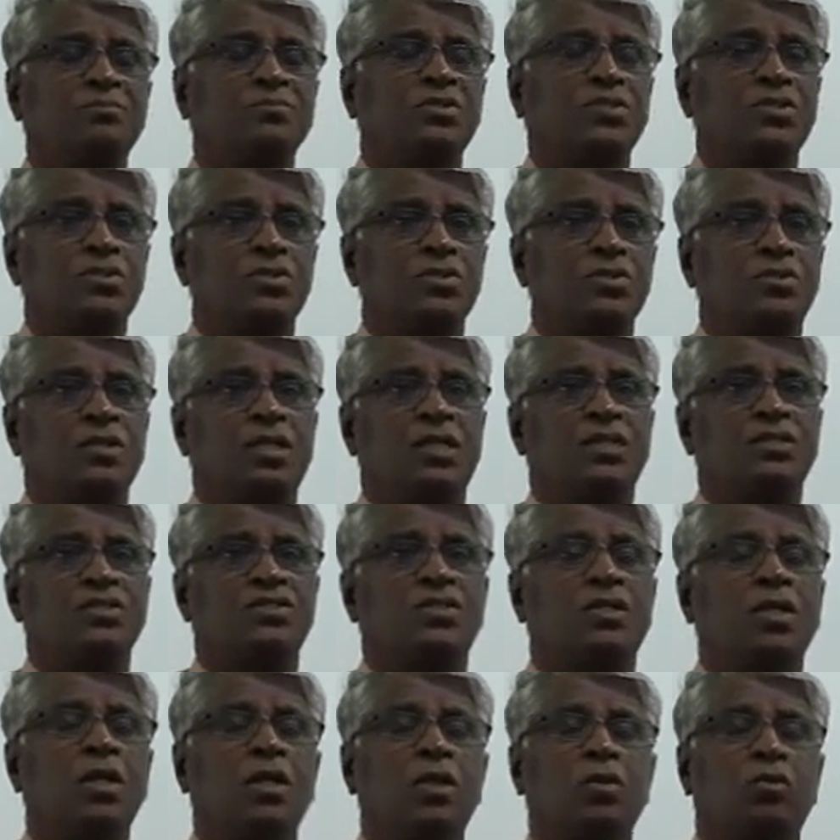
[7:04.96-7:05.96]

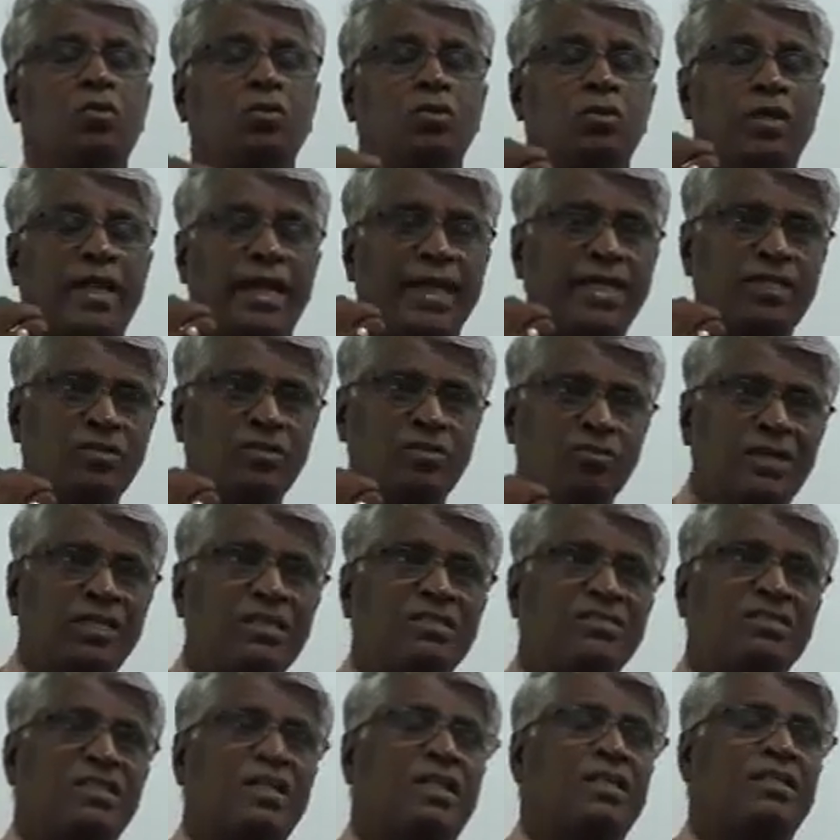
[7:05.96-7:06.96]
students who write
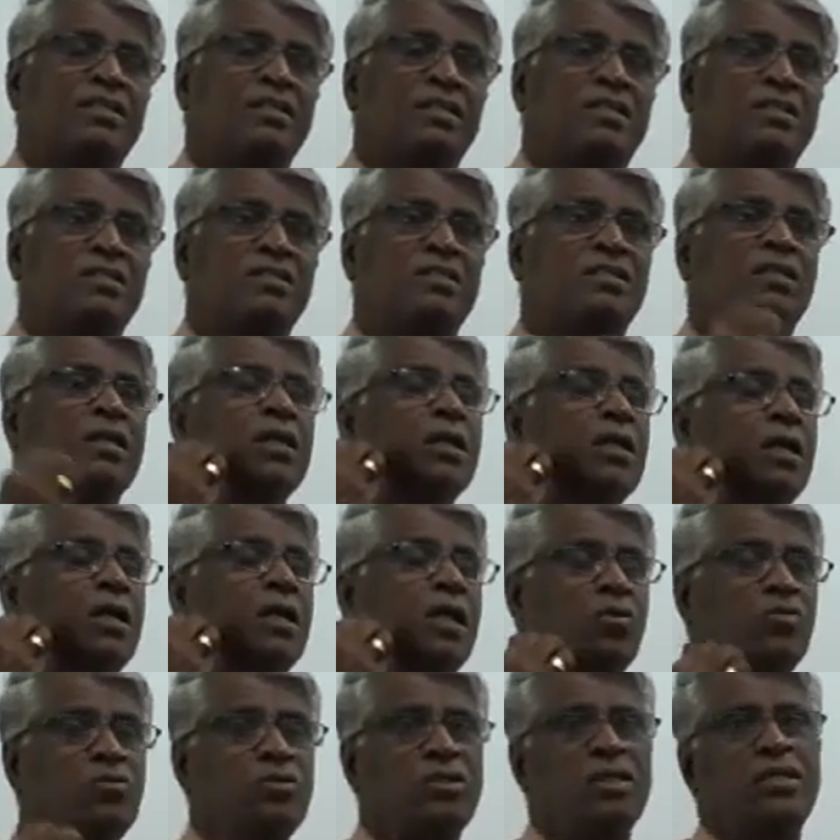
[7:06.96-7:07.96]
one sentence,
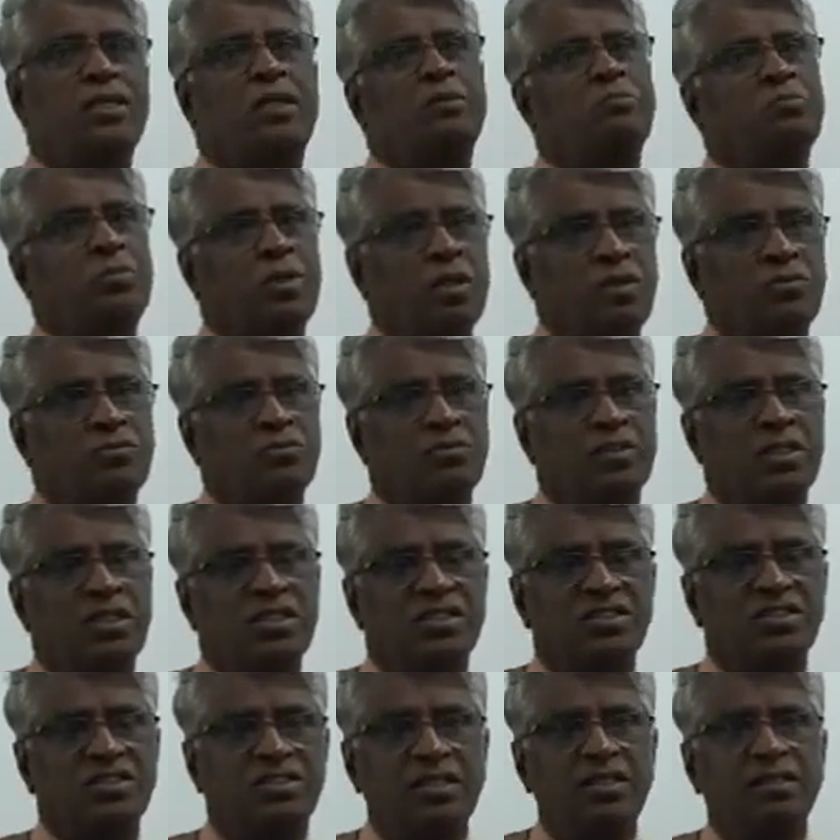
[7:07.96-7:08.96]
count the number of
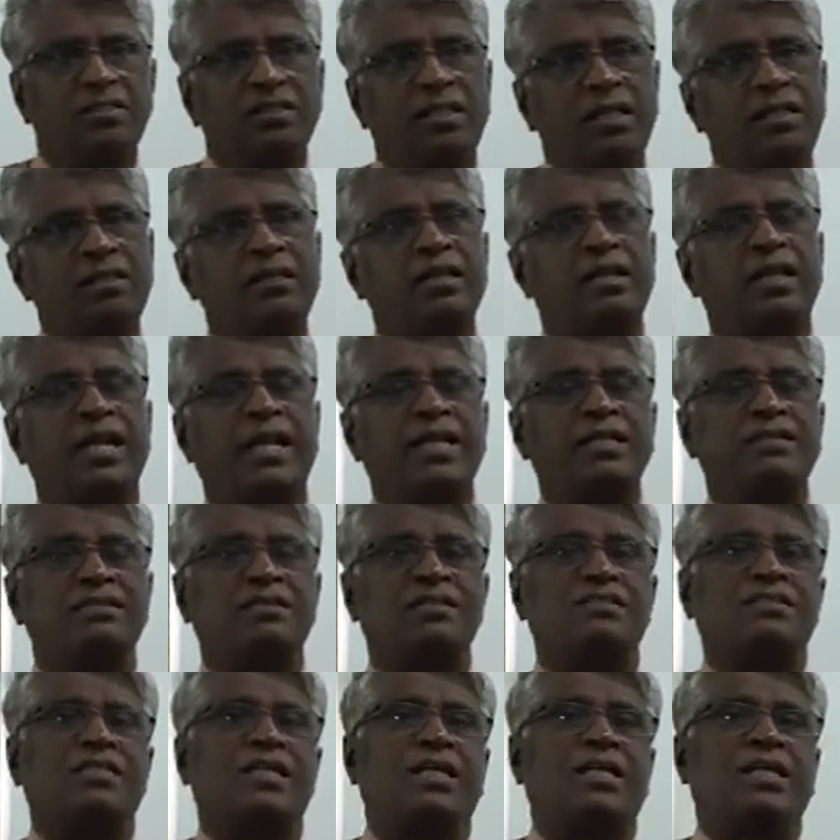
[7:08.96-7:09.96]
words, then write
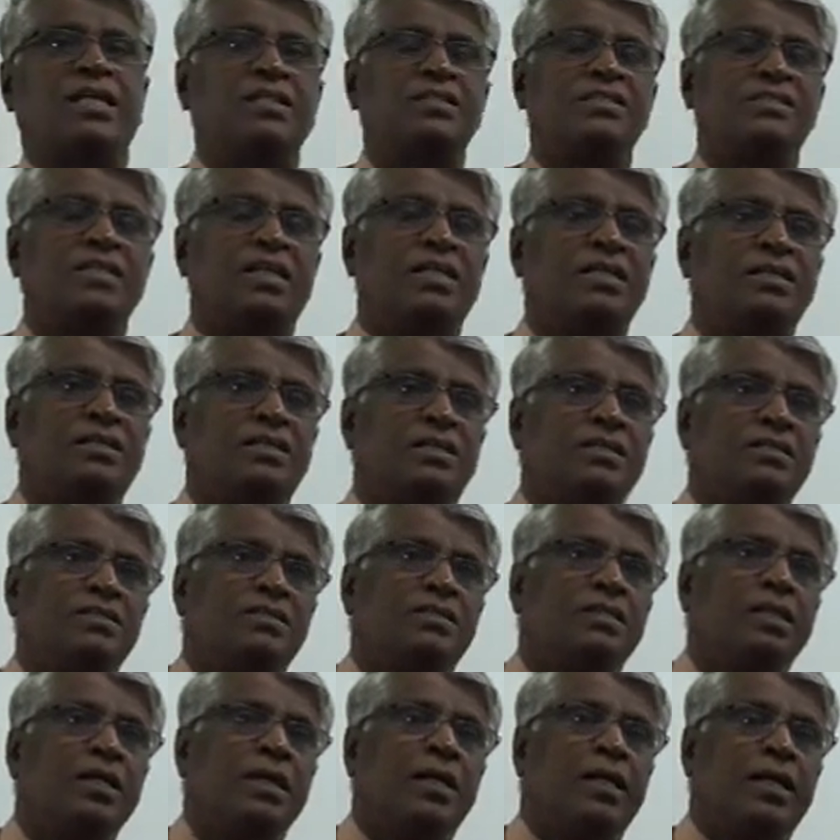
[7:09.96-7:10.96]
the second
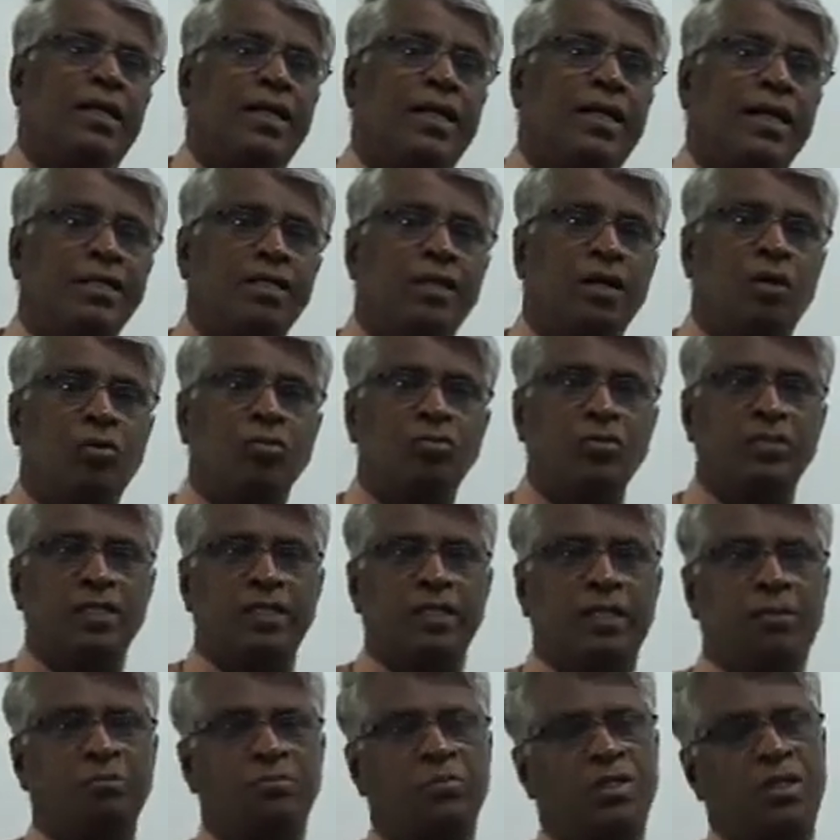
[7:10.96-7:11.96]
sentence, again count the
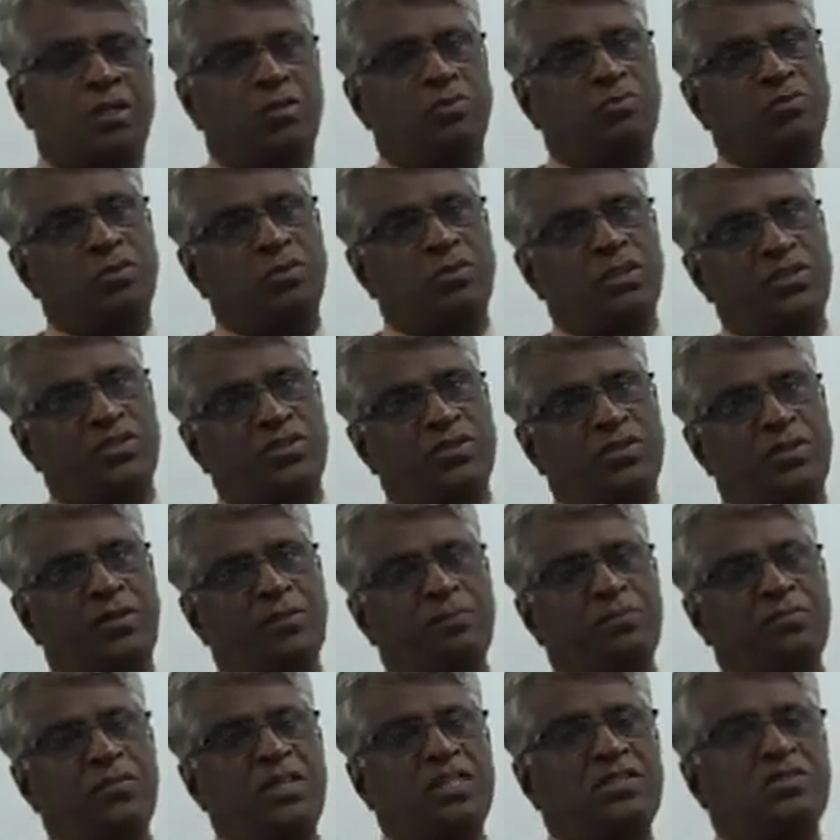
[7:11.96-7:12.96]
number of words.
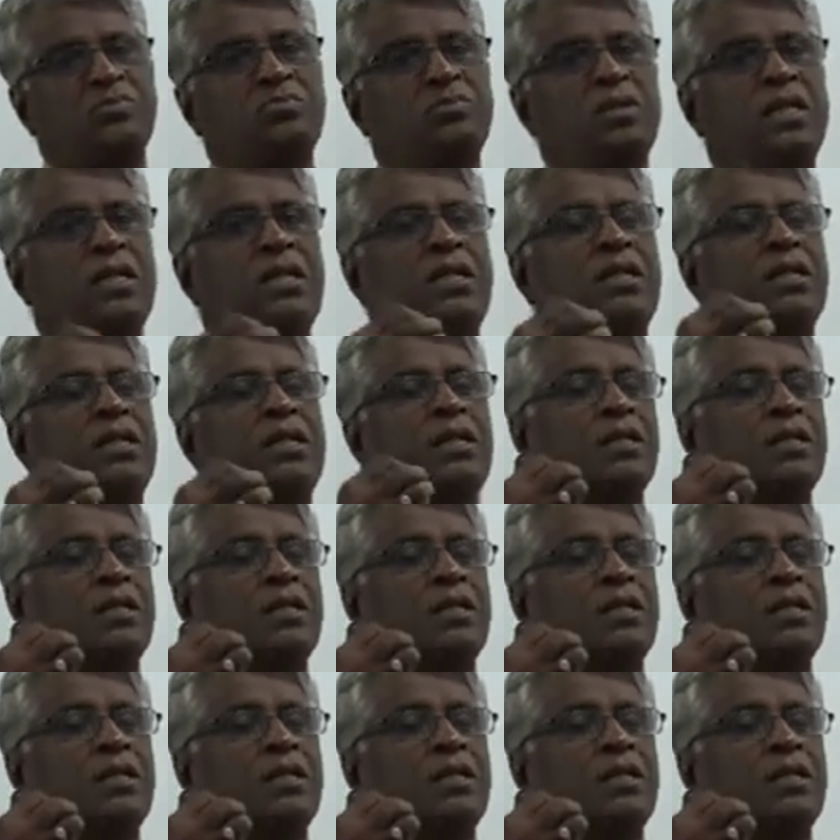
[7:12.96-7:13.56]
This will